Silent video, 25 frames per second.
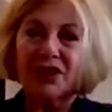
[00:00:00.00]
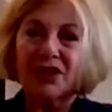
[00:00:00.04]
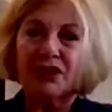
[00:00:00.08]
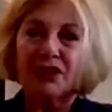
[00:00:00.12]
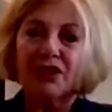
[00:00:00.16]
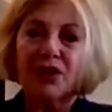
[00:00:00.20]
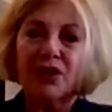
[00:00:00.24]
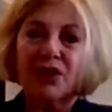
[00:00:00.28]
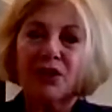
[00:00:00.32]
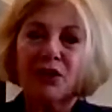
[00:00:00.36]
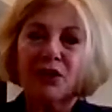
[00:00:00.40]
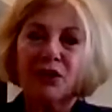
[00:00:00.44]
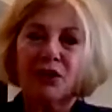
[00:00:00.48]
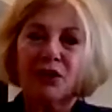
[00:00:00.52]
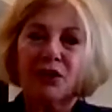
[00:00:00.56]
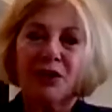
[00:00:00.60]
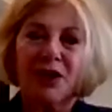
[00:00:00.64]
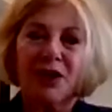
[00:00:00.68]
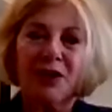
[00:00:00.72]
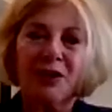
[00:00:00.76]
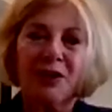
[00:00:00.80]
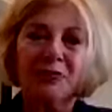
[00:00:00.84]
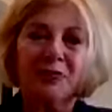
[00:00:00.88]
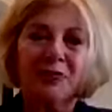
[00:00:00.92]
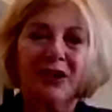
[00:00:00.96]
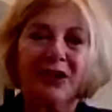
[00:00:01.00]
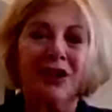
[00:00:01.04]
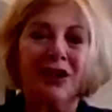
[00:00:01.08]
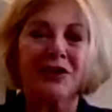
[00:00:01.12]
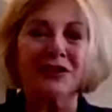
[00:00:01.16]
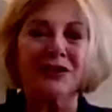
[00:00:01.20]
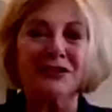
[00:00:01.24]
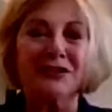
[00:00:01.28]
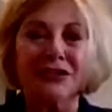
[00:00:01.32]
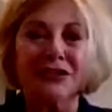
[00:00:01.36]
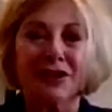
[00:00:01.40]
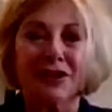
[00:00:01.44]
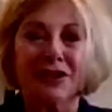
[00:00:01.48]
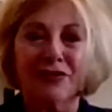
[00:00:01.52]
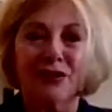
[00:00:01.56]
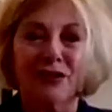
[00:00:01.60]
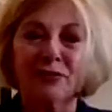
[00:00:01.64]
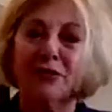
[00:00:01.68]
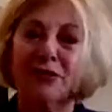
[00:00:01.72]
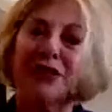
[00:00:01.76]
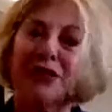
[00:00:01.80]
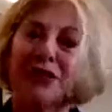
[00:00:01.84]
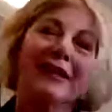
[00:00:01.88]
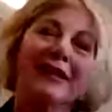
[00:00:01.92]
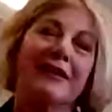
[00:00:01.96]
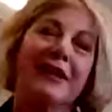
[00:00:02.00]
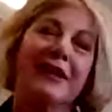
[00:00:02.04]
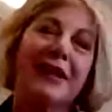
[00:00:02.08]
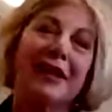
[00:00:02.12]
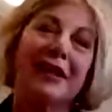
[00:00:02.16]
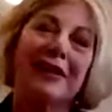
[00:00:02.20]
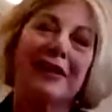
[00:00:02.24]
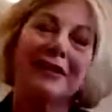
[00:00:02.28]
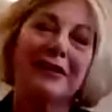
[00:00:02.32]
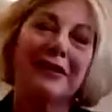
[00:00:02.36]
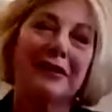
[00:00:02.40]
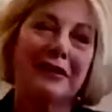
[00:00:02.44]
No, I always tell everybody that,